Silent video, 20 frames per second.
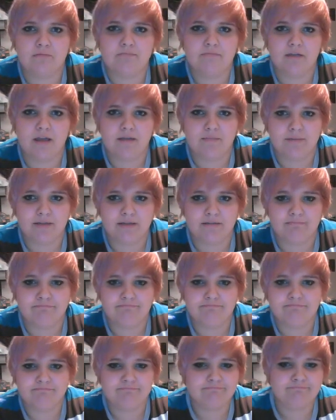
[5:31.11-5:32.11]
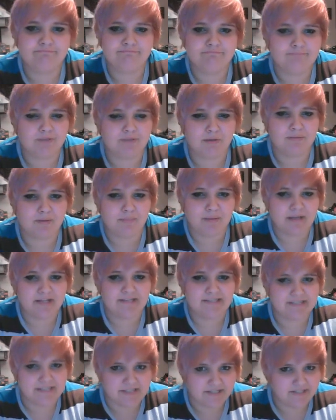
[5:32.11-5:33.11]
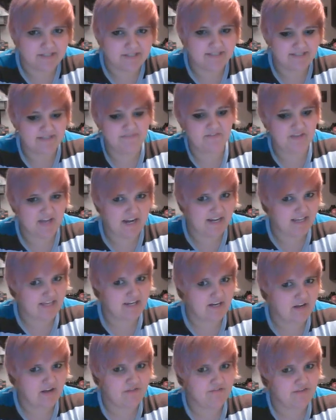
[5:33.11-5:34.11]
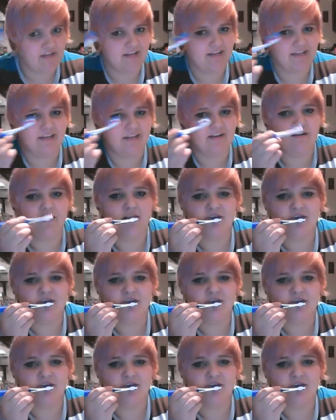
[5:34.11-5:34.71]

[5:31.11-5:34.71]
I mean, don't be a pansy here. You gotta get it off, you gotta get it off.